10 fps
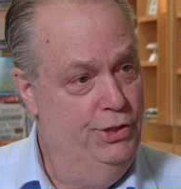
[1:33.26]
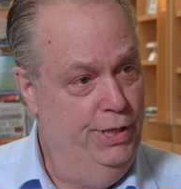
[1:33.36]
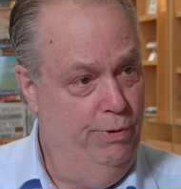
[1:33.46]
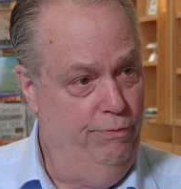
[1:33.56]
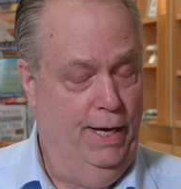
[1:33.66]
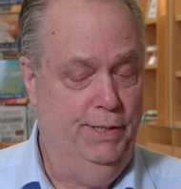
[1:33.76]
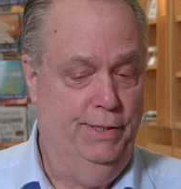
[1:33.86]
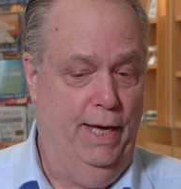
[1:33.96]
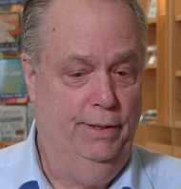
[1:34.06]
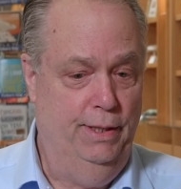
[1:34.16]
sheet reflects
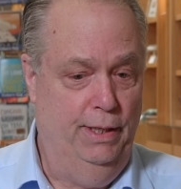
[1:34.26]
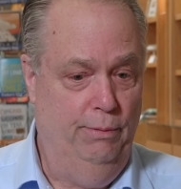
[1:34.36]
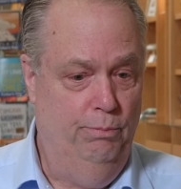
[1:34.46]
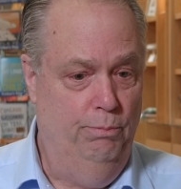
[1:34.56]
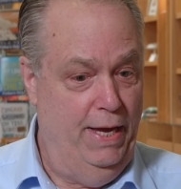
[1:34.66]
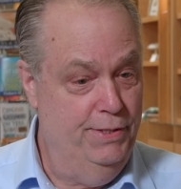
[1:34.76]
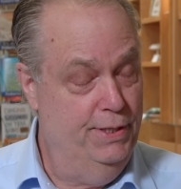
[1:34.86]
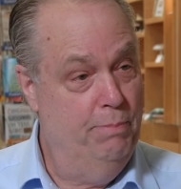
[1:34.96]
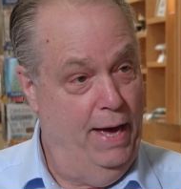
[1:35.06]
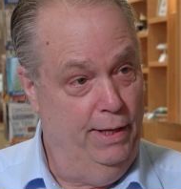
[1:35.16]
that. The
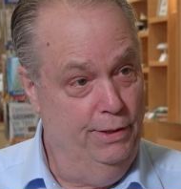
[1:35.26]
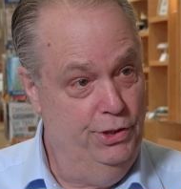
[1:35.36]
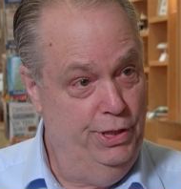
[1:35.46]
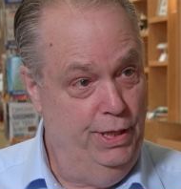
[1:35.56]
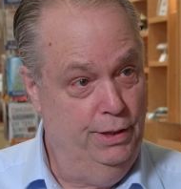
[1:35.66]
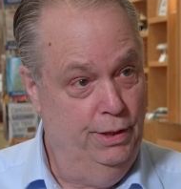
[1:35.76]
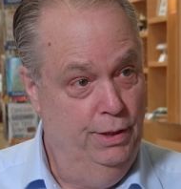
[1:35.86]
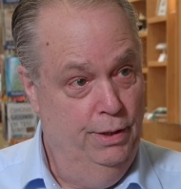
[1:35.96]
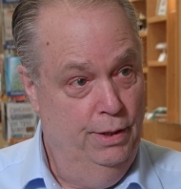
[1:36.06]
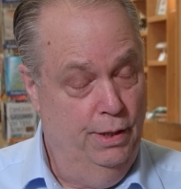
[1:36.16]
basic balance sheet
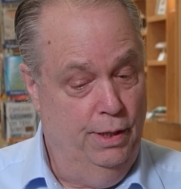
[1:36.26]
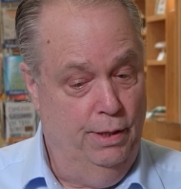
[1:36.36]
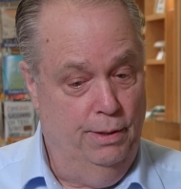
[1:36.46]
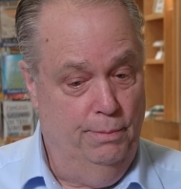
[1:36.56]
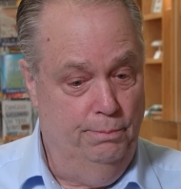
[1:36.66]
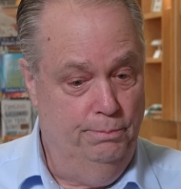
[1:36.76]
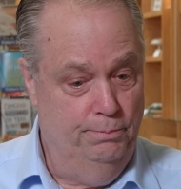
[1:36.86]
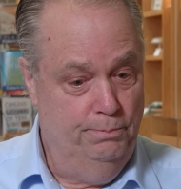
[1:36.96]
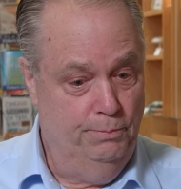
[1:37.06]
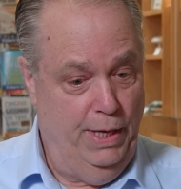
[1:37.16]

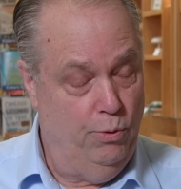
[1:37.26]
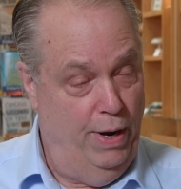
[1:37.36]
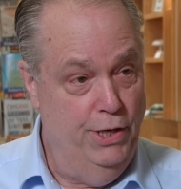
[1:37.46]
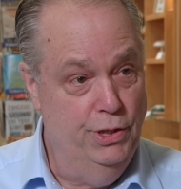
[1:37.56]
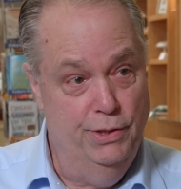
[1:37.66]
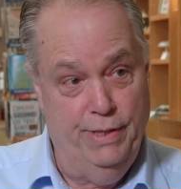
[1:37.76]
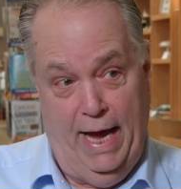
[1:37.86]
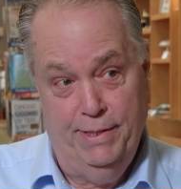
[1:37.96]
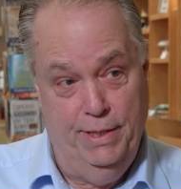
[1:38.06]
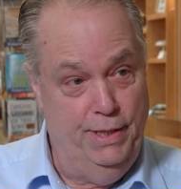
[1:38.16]
equation is
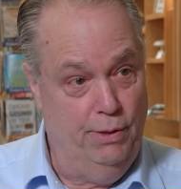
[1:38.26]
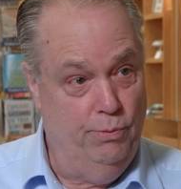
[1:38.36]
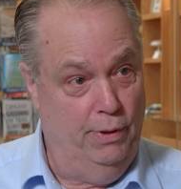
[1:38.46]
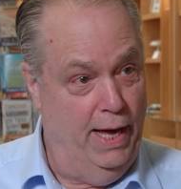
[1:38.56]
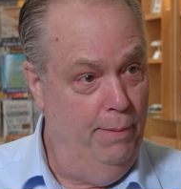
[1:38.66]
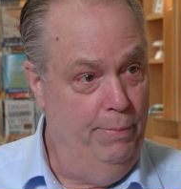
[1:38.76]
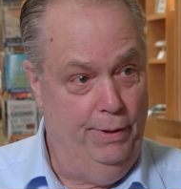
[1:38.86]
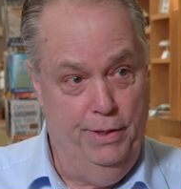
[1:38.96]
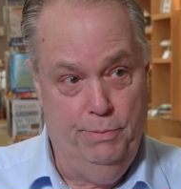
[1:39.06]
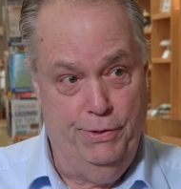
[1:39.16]
assets equal
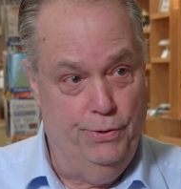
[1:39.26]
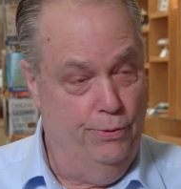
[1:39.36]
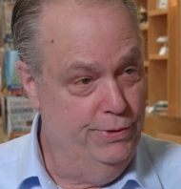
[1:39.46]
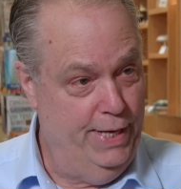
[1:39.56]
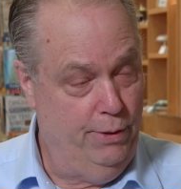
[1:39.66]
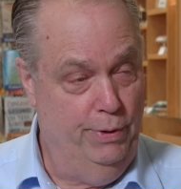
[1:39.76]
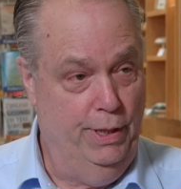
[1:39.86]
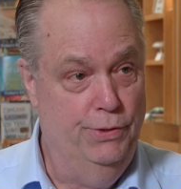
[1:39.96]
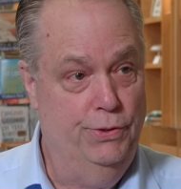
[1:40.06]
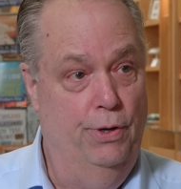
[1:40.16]
liabilities plus owner's
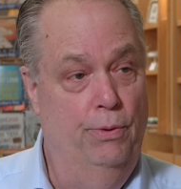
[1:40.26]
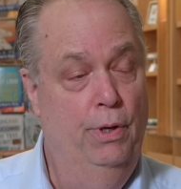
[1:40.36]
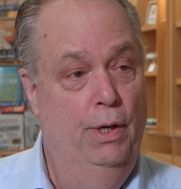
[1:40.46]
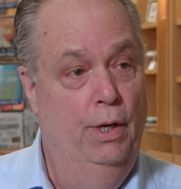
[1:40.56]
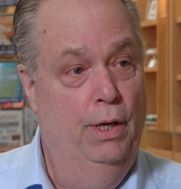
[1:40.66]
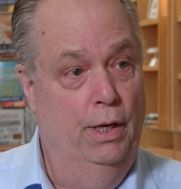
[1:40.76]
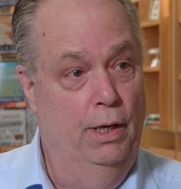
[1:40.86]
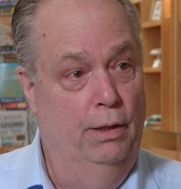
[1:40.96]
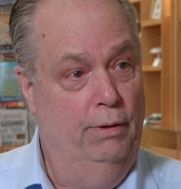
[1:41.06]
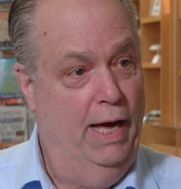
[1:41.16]
equity. So
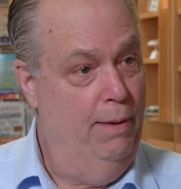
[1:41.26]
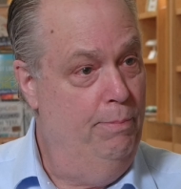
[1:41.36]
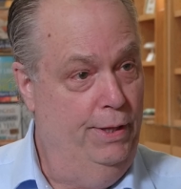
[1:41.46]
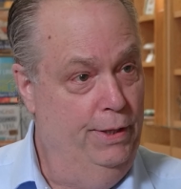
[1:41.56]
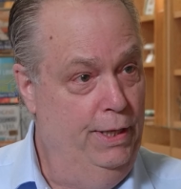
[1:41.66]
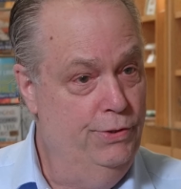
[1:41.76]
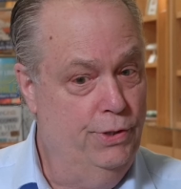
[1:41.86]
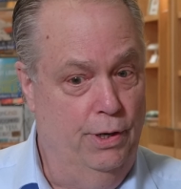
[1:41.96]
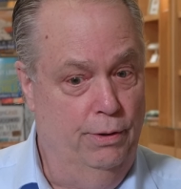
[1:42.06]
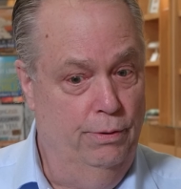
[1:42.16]
liabilities
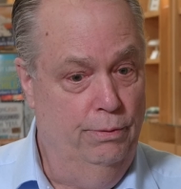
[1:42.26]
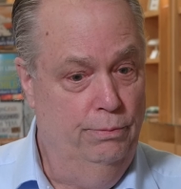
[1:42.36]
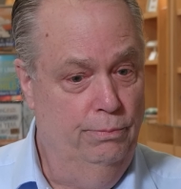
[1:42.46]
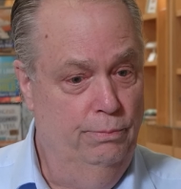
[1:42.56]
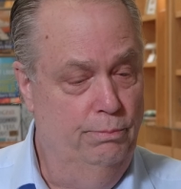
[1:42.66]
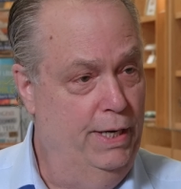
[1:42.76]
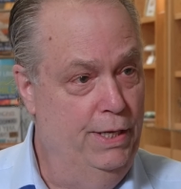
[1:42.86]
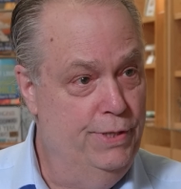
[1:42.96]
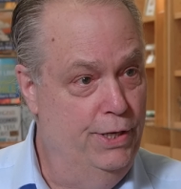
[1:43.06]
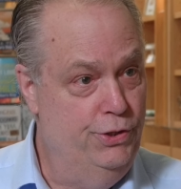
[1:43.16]
are
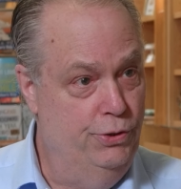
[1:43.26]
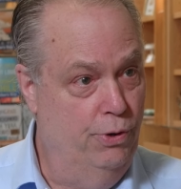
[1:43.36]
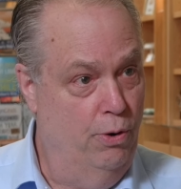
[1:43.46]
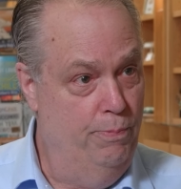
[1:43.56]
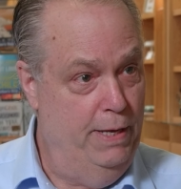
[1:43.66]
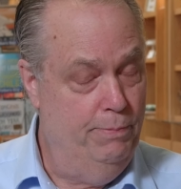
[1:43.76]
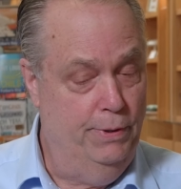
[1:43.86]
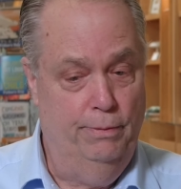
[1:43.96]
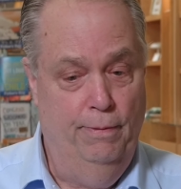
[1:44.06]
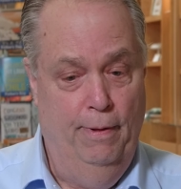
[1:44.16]
monies that you owe
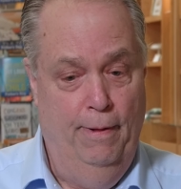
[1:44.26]
people.